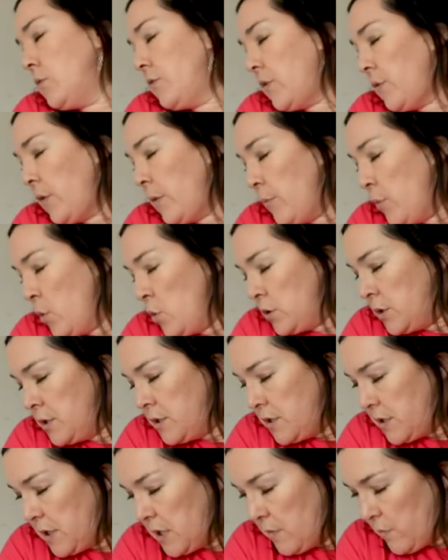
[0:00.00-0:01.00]
Very important
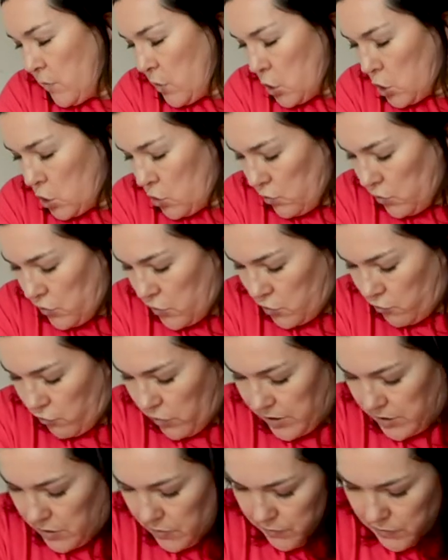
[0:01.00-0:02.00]
to keep the shoulders
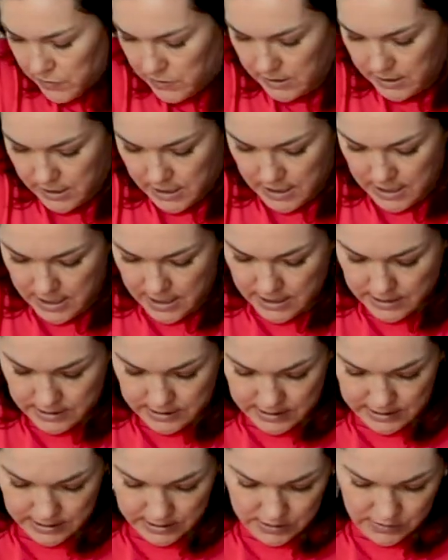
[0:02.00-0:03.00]
right up to the
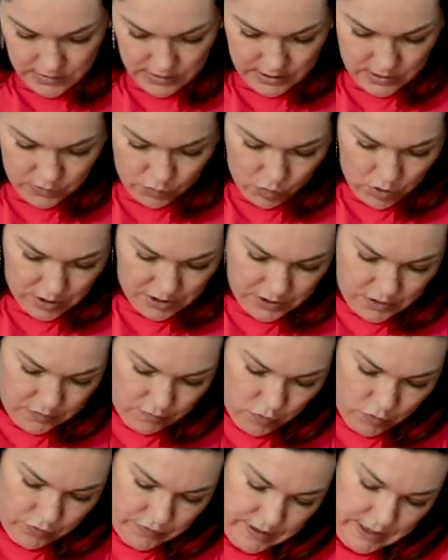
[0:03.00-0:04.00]
ears. Let's do this once
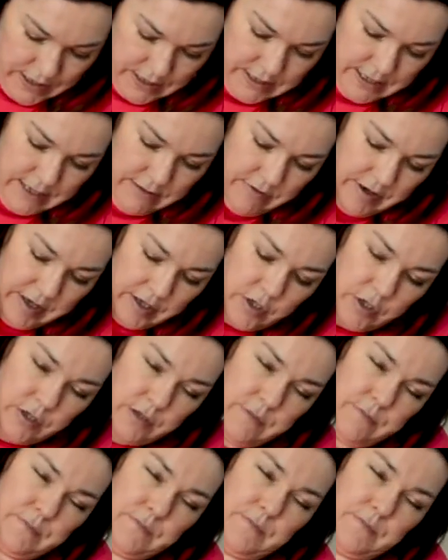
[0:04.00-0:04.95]
more in this direction.